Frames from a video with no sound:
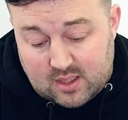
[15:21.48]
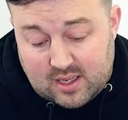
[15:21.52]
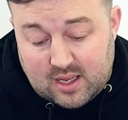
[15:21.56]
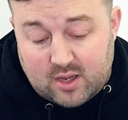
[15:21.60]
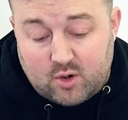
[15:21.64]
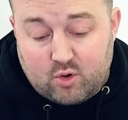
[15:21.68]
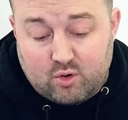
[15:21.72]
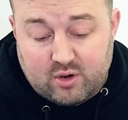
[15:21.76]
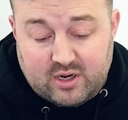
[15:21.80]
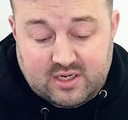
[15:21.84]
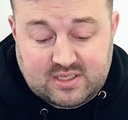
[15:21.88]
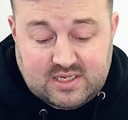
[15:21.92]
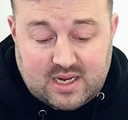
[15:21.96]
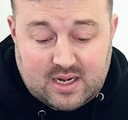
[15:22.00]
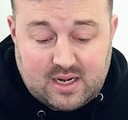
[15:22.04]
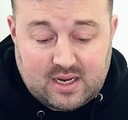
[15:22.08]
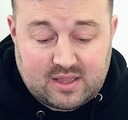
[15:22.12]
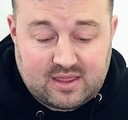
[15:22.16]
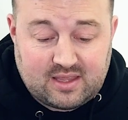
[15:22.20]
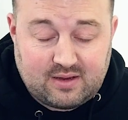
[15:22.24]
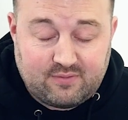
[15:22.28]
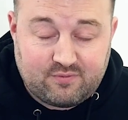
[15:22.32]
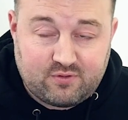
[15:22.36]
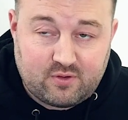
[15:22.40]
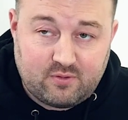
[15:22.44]
Agreed. And I
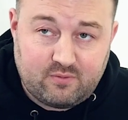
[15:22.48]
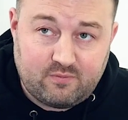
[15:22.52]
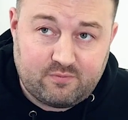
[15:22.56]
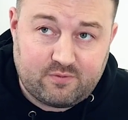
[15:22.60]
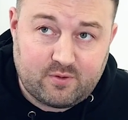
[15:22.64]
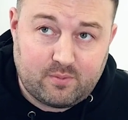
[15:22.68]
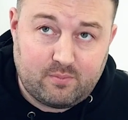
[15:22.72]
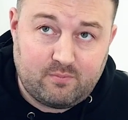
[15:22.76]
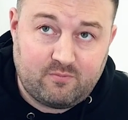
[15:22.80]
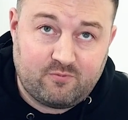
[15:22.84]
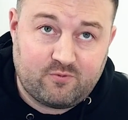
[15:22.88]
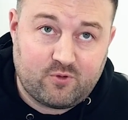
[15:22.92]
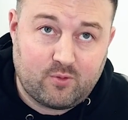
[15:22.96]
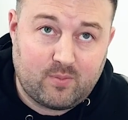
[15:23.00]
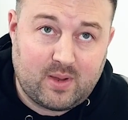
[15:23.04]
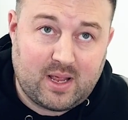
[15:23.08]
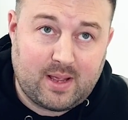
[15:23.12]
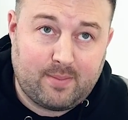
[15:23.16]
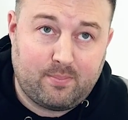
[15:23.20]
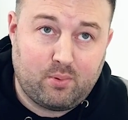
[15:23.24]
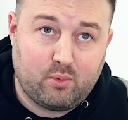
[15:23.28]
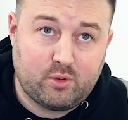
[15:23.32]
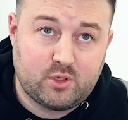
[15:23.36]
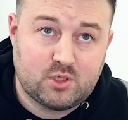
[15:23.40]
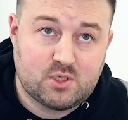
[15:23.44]
think from our
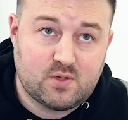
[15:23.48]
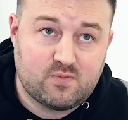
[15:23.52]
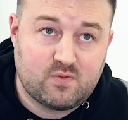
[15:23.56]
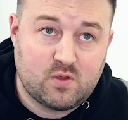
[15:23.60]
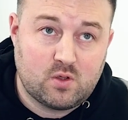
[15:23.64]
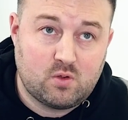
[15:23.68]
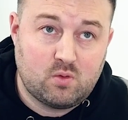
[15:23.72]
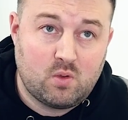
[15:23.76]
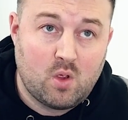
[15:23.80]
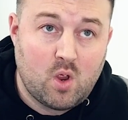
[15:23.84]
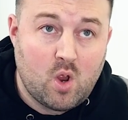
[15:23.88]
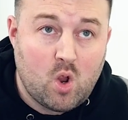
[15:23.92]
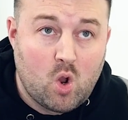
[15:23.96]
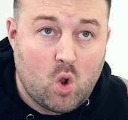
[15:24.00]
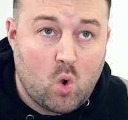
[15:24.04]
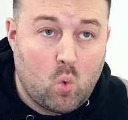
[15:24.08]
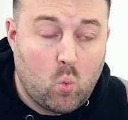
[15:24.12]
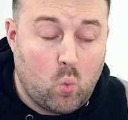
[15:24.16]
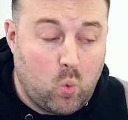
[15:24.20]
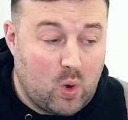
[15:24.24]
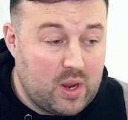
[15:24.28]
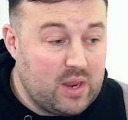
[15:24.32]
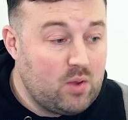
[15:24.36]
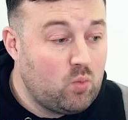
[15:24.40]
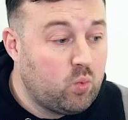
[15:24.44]
point of view,
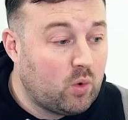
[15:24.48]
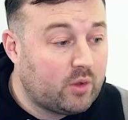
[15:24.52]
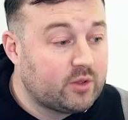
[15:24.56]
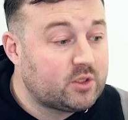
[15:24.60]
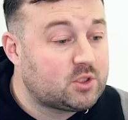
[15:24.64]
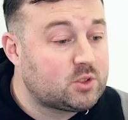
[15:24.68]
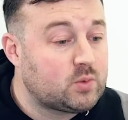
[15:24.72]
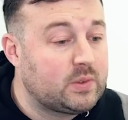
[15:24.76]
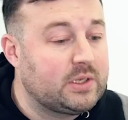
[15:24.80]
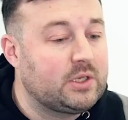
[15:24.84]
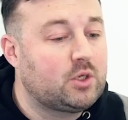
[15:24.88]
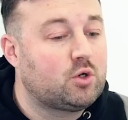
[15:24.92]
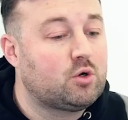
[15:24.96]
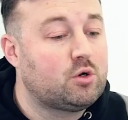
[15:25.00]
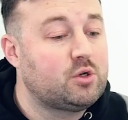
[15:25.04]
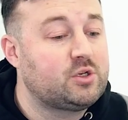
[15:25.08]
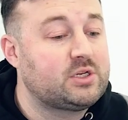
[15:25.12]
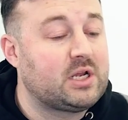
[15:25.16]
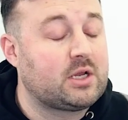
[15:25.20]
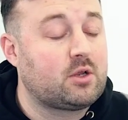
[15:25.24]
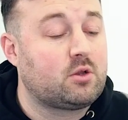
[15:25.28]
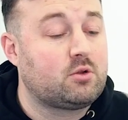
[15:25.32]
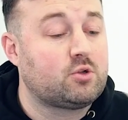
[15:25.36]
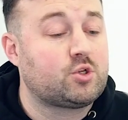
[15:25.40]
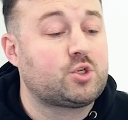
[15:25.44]
we want to encourage
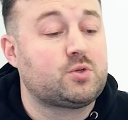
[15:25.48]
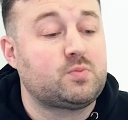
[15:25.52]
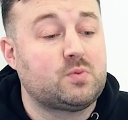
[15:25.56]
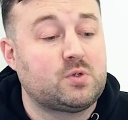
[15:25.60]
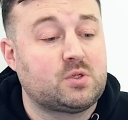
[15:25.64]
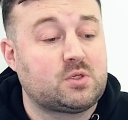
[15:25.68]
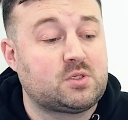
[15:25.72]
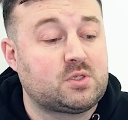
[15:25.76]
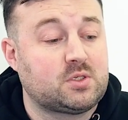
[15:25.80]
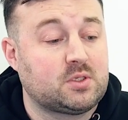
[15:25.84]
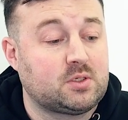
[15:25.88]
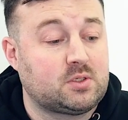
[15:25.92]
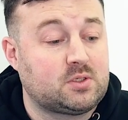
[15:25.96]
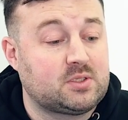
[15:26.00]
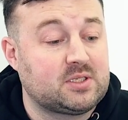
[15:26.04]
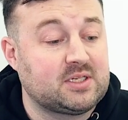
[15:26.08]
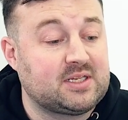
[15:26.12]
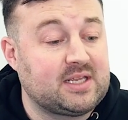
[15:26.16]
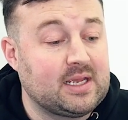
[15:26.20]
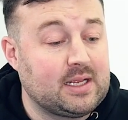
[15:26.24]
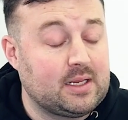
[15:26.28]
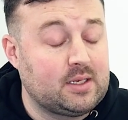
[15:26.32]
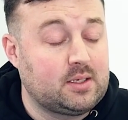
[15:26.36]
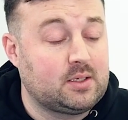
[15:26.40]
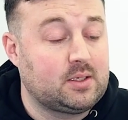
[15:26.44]
our customers to
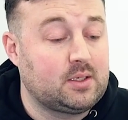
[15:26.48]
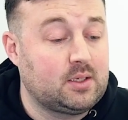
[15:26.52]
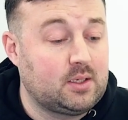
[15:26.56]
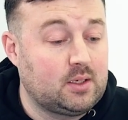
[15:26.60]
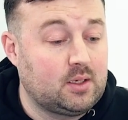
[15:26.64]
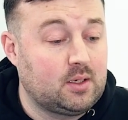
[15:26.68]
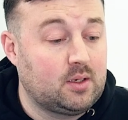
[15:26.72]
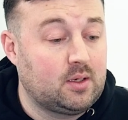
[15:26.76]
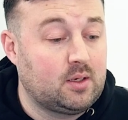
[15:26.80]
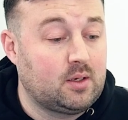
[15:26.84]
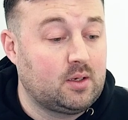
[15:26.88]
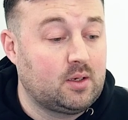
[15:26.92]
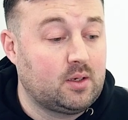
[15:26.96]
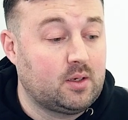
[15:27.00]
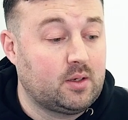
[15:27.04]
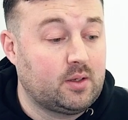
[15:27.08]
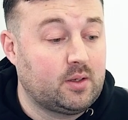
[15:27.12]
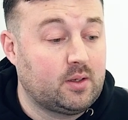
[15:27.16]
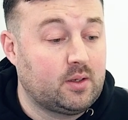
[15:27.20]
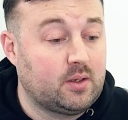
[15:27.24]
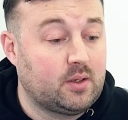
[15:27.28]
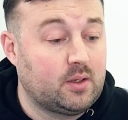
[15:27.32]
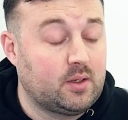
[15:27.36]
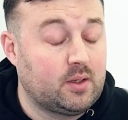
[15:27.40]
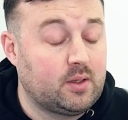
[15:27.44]
get
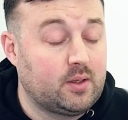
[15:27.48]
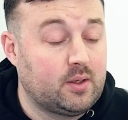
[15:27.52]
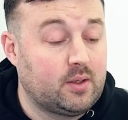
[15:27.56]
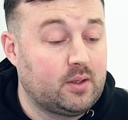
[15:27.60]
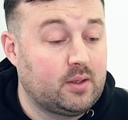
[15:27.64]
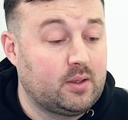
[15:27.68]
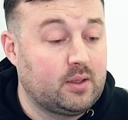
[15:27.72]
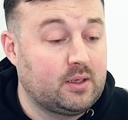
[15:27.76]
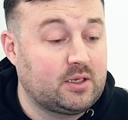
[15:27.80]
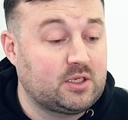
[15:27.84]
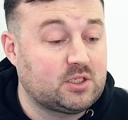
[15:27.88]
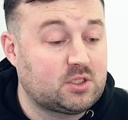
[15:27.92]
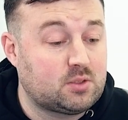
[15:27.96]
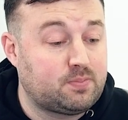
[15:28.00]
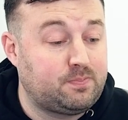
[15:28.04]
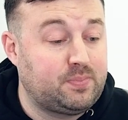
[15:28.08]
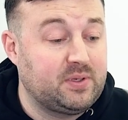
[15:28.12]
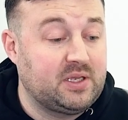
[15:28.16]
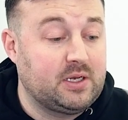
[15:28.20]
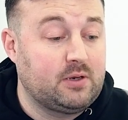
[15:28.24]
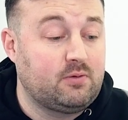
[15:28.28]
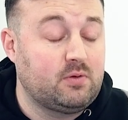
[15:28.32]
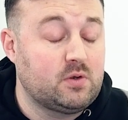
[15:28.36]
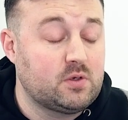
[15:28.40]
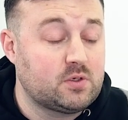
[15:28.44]

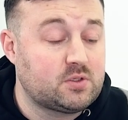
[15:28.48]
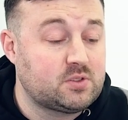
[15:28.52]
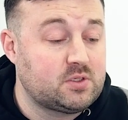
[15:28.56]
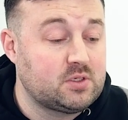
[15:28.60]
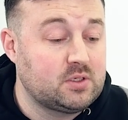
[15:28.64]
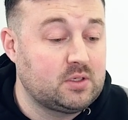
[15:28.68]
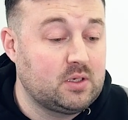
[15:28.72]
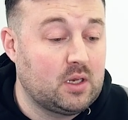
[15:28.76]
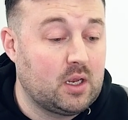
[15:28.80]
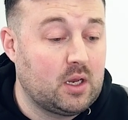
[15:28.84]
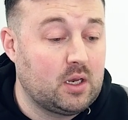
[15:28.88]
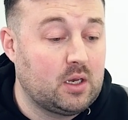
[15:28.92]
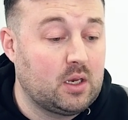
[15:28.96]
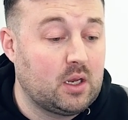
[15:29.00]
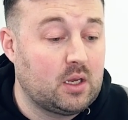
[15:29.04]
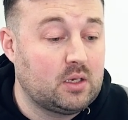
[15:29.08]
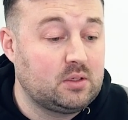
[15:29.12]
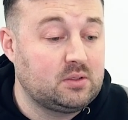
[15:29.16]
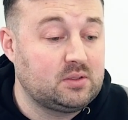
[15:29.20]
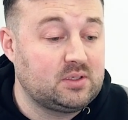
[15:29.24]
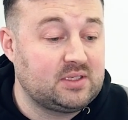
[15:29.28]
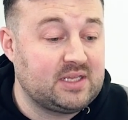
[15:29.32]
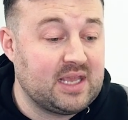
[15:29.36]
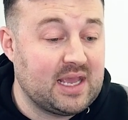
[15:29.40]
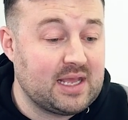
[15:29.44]
experienced
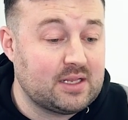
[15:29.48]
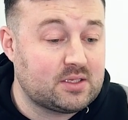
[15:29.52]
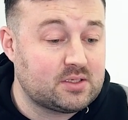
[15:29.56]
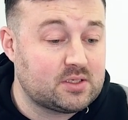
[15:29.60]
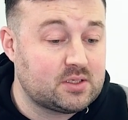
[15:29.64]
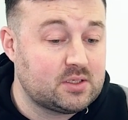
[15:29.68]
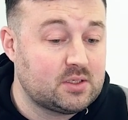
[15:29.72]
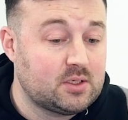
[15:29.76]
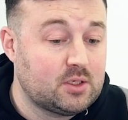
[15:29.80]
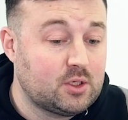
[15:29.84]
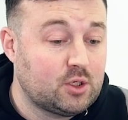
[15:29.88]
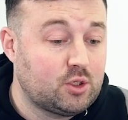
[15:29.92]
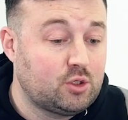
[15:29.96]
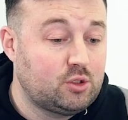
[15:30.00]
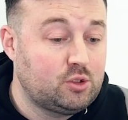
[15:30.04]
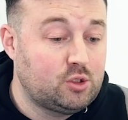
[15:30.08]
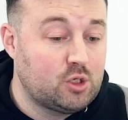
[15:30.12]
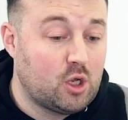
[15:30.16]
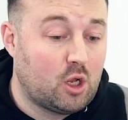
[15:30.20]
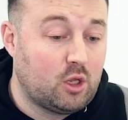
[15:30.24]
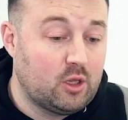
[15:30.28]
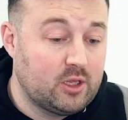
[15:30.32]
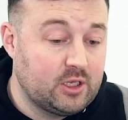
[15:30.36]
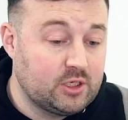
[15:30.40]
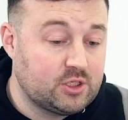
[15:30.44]
and get
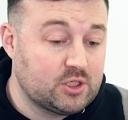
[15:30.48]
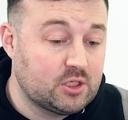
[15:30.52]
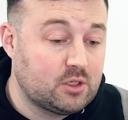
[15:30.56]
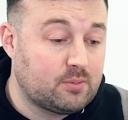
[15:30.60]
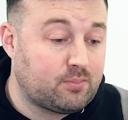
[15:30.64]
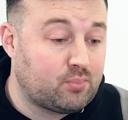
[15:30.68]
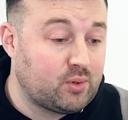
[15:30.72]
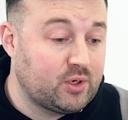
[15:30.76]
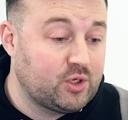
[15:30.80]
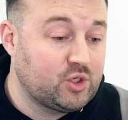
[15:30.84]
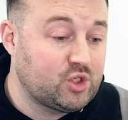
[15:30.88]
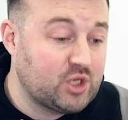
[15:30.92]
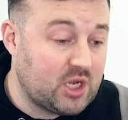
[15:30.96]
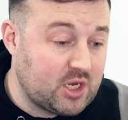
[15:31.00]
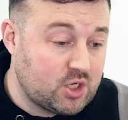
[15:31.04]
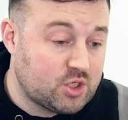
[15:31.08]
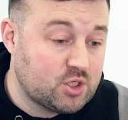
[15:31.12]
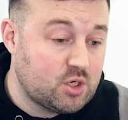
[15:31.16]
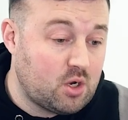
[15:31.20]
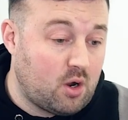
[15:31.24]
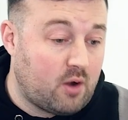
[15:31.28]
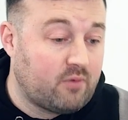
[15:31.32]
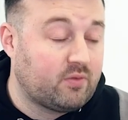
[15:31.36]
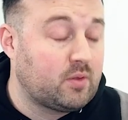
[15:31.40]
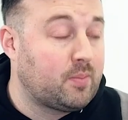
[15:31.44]
knowledge and
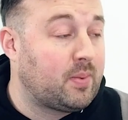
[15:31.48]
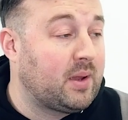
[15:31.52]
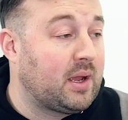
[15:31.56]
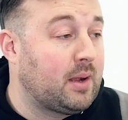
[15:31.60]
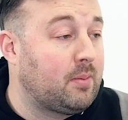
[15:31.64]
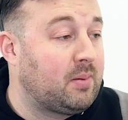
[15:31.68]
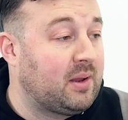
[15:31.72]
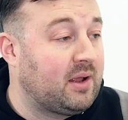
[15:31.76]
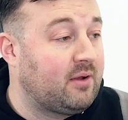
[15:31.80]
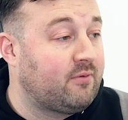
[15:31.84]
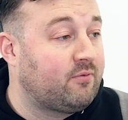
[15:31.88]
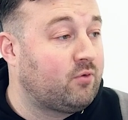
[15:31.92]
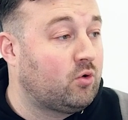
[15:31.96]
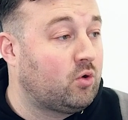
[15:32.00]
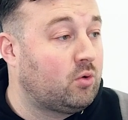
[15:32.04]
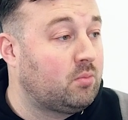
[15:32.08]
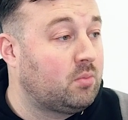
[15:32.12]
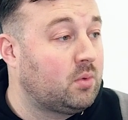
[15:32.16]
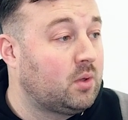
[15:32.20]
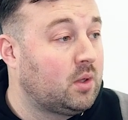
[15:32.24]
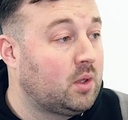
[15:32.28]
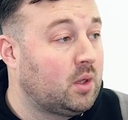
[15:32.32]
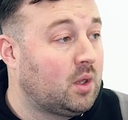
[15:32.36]
appreciation of the Power Platform.